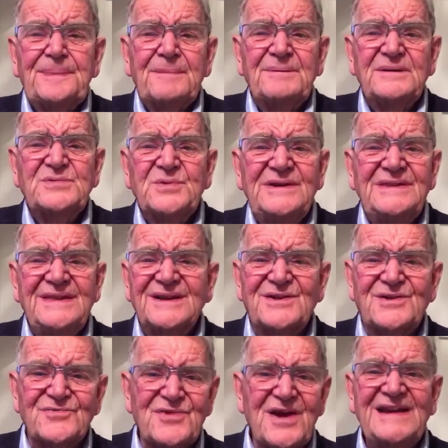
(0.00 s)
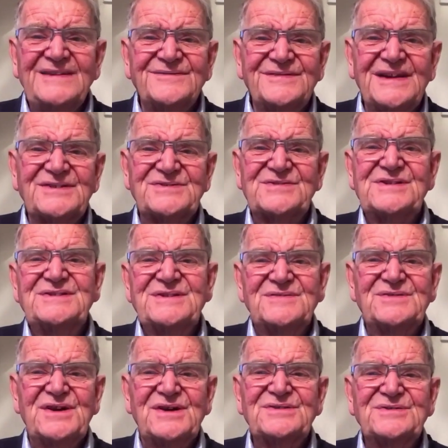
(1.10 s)
between the great victories of
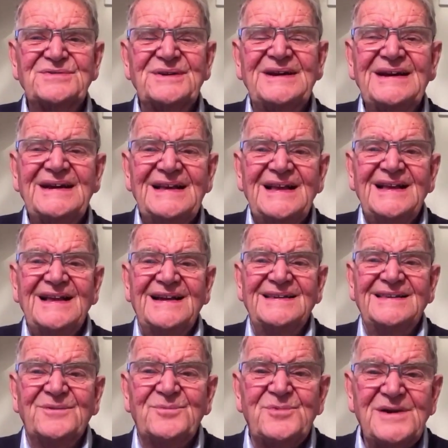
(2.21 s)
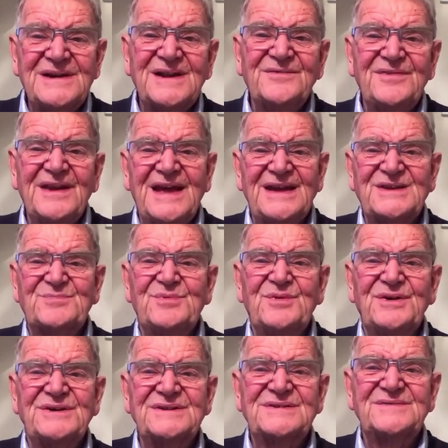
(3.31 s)
Joshua and the wonderful
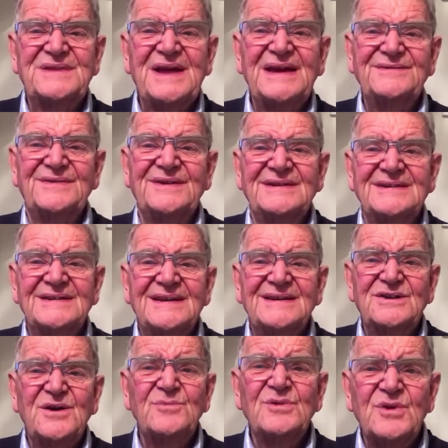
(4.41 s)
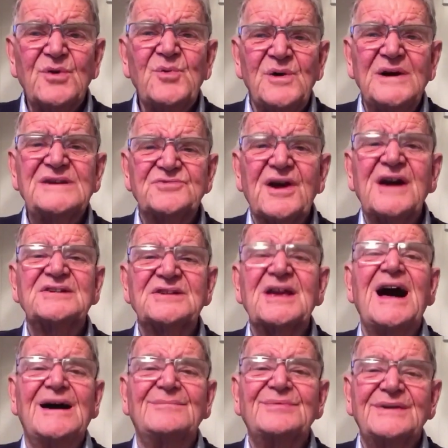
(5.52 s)
exploits of David. God will always raise
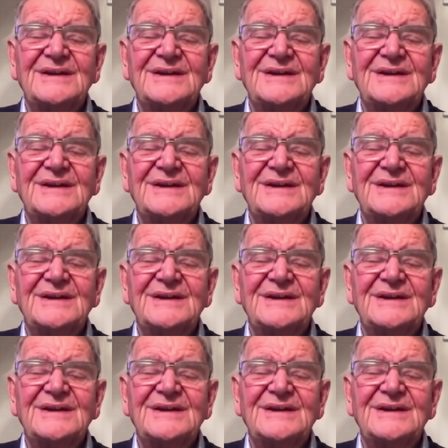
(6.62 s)
up